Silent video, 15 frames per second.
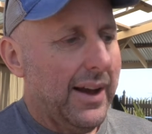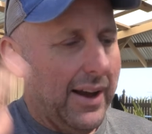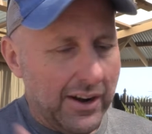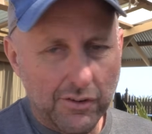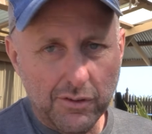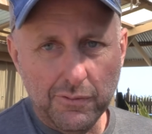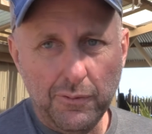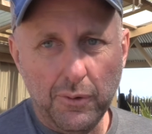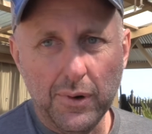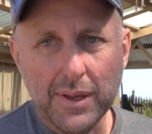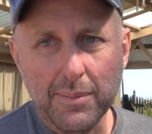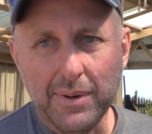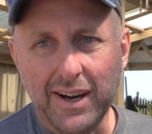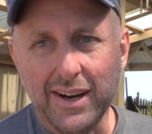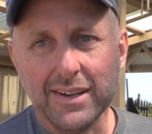
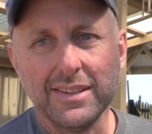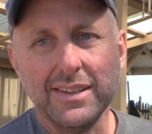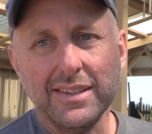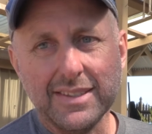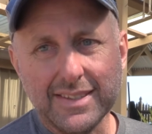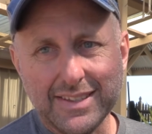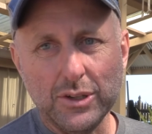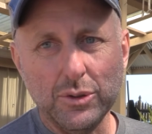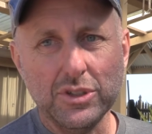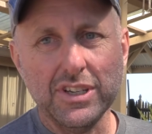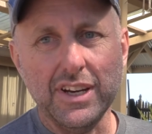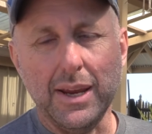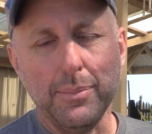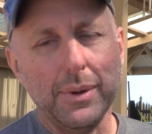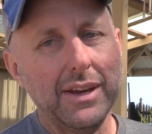$140, it's still
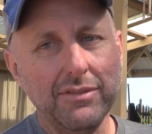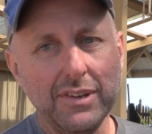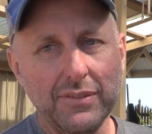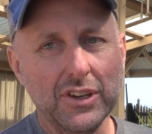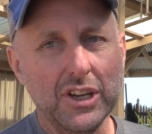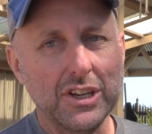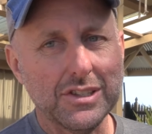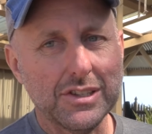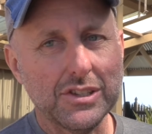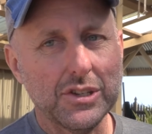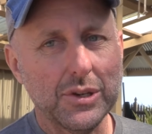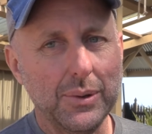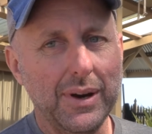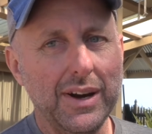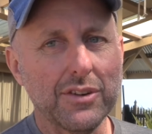cheap. Even if it goes to
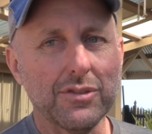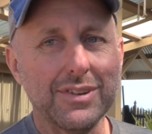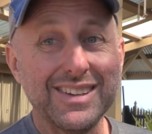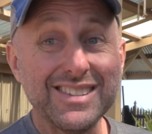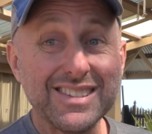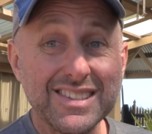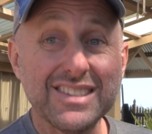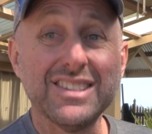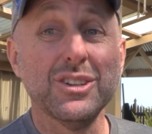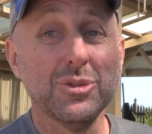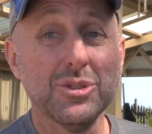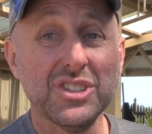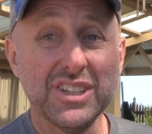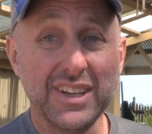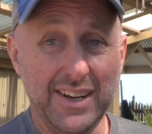$200, it's
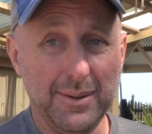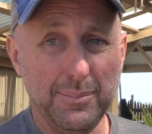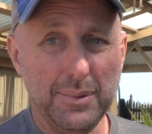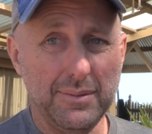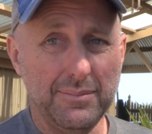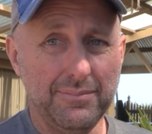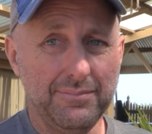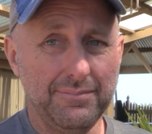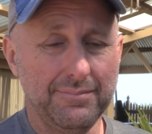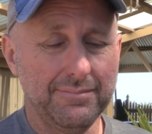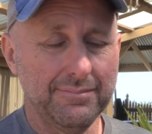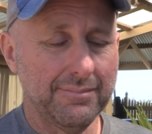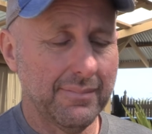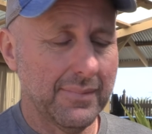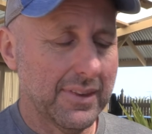still cheap.
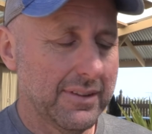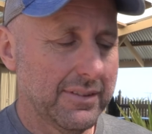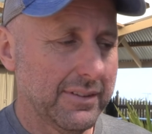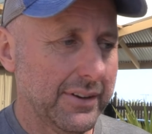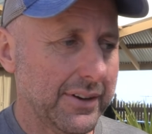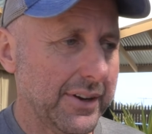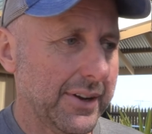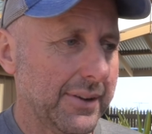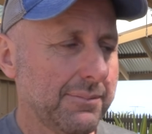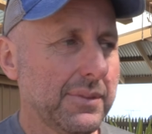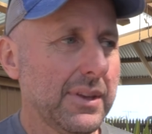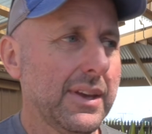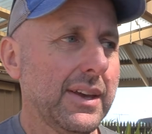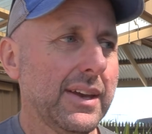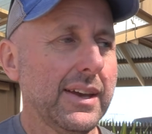So
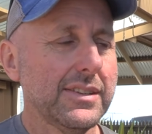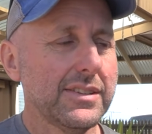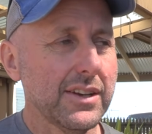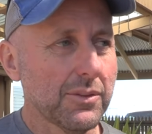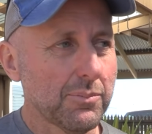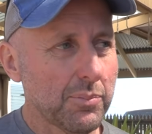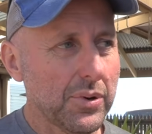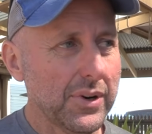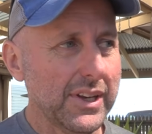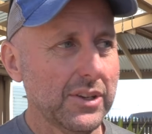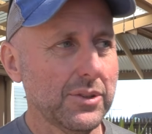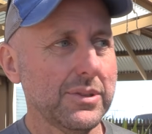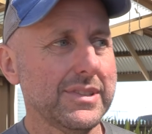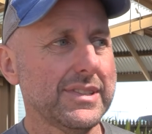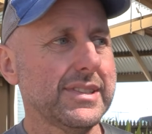it's a pretty
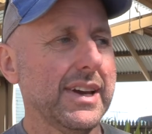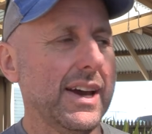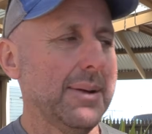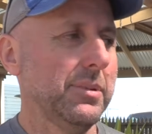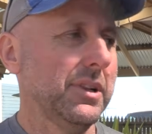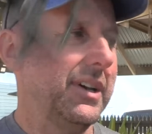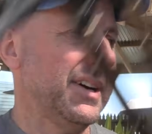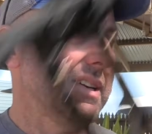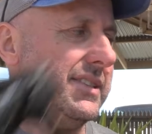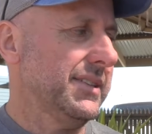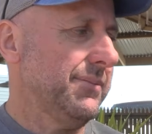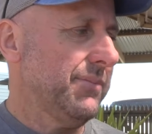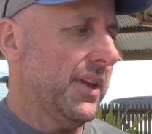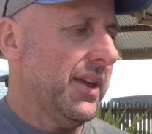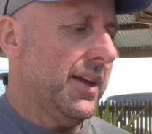good
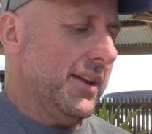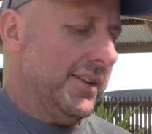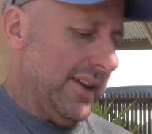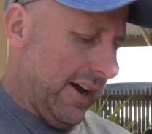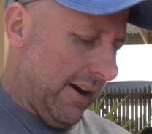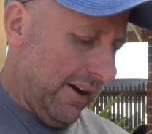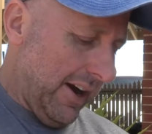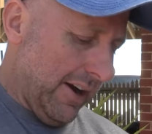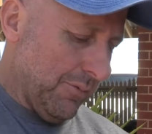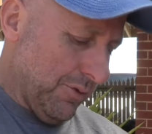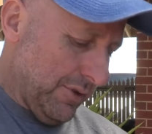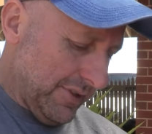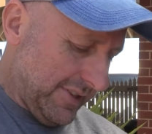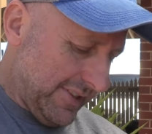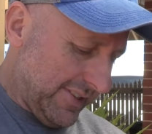stabilizer. Now I
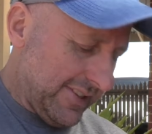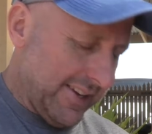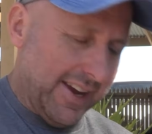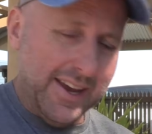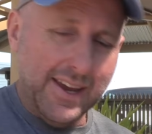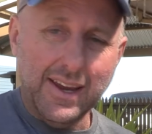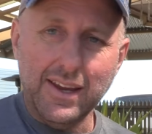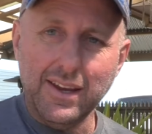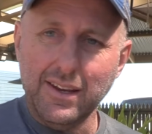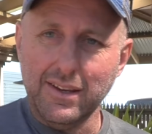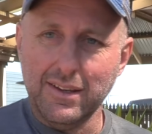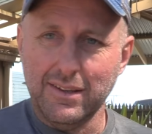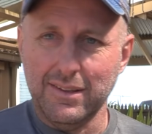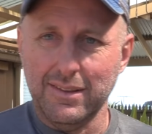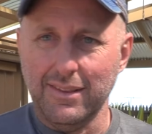would say
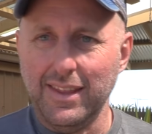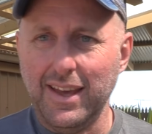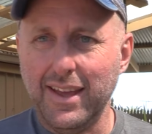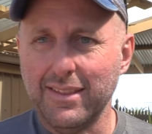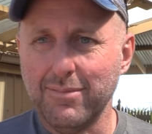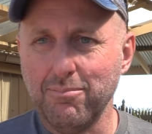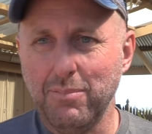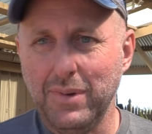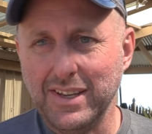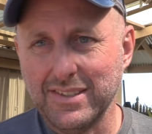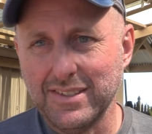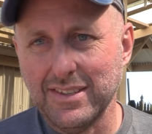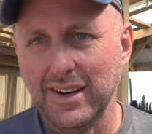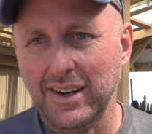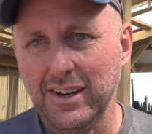that my
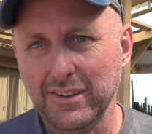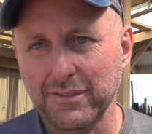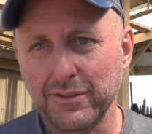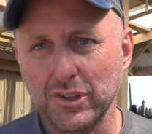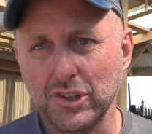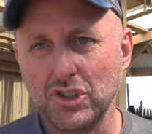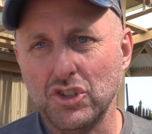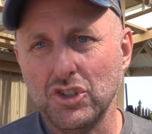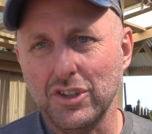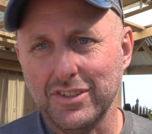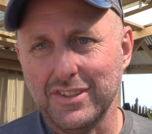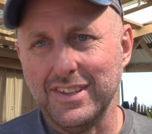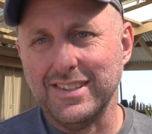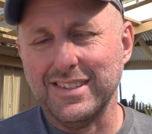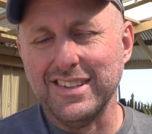staff who
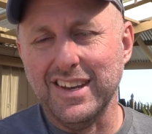shoot this